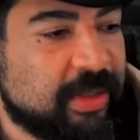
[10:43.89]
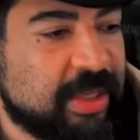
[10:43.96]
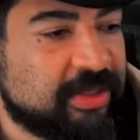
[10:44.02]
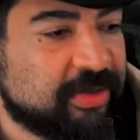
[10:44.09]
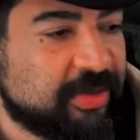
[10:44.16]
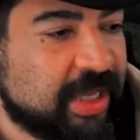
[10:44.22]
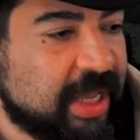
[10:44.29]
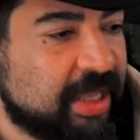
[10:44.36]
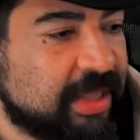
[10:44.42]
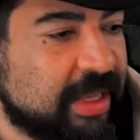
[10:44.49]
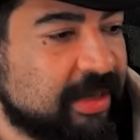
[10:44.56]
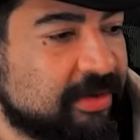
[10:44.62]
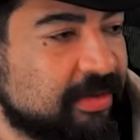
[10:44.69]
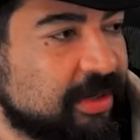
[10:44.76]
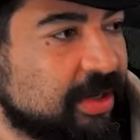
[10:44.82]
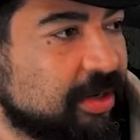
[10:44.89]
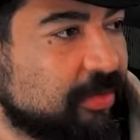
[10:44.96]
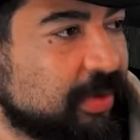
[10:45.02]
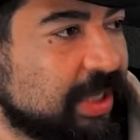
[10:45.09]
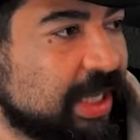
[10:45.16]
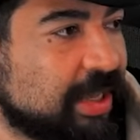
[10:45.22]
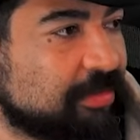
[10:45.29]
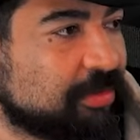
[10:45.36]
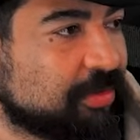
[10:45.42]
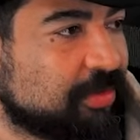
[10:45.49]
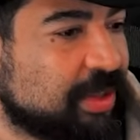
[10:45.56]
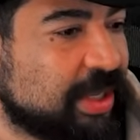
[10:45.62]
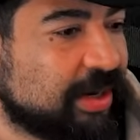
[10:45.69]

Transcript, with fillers: It's okay that, you know, we came through